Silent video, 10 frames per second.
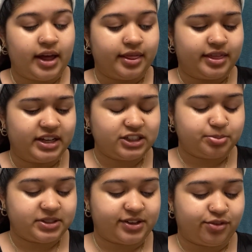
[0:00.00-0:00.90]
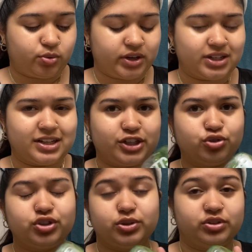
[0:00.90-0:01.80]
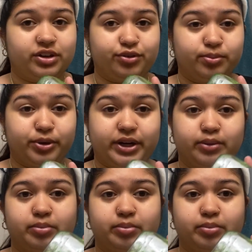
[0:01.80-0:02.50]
This specific one, because I usually use a different brand,